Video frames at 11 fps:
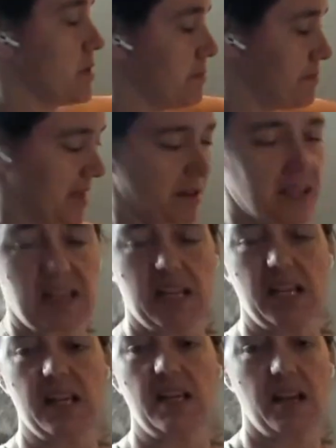the
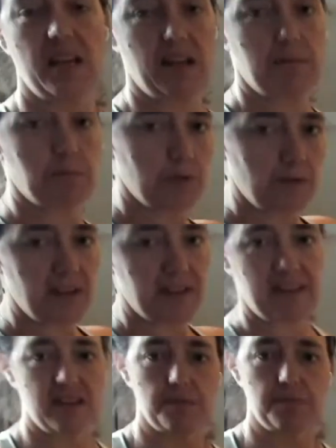mobility and move us
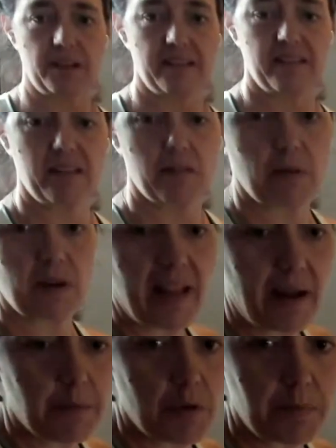into places where that